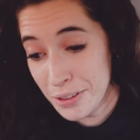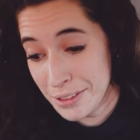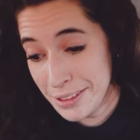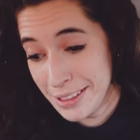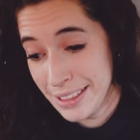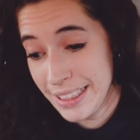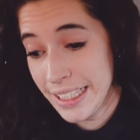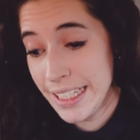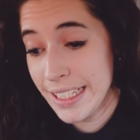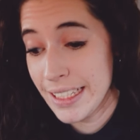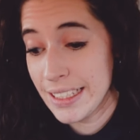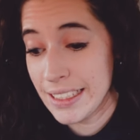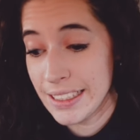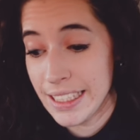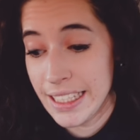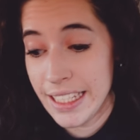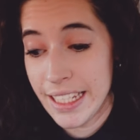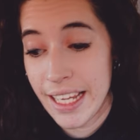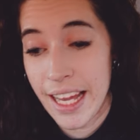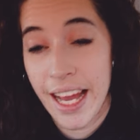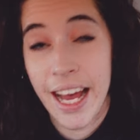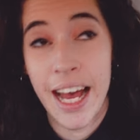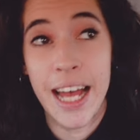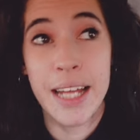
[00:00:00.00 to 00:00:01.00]
Oh,
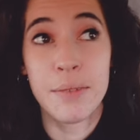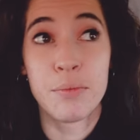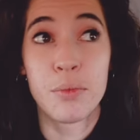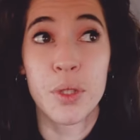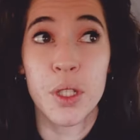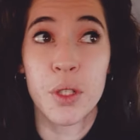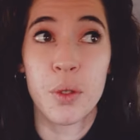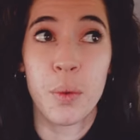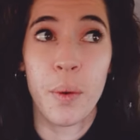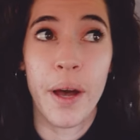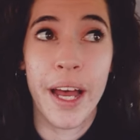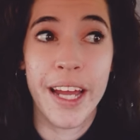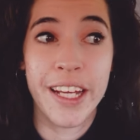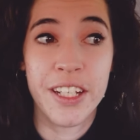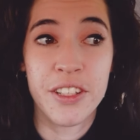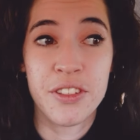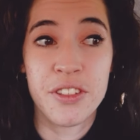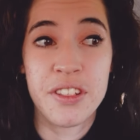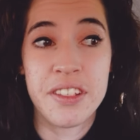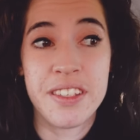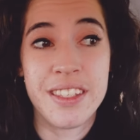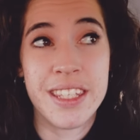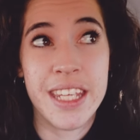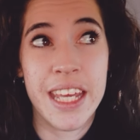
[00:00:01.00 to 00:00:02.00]
legally, I'm
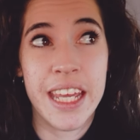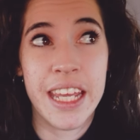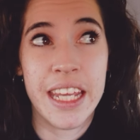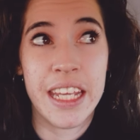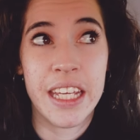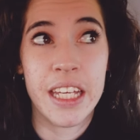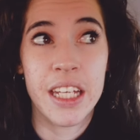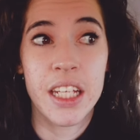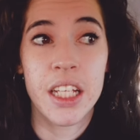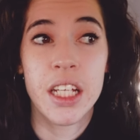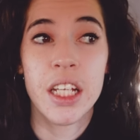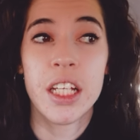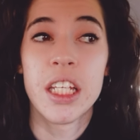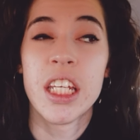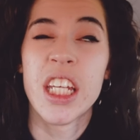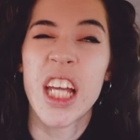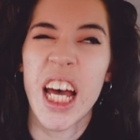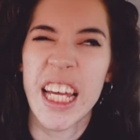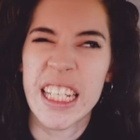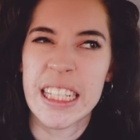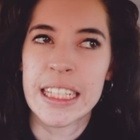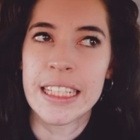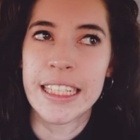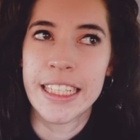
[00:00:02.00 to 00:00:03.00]
required to say
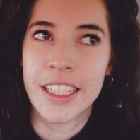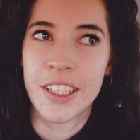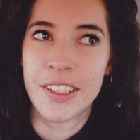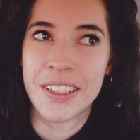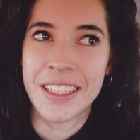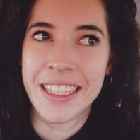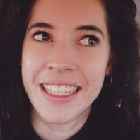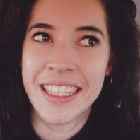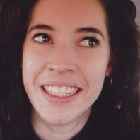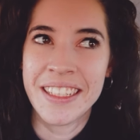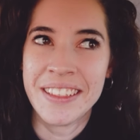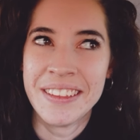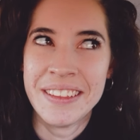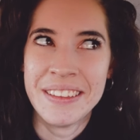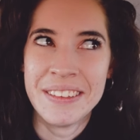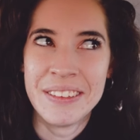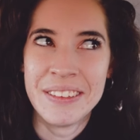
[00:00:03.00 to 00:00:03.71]
not literally,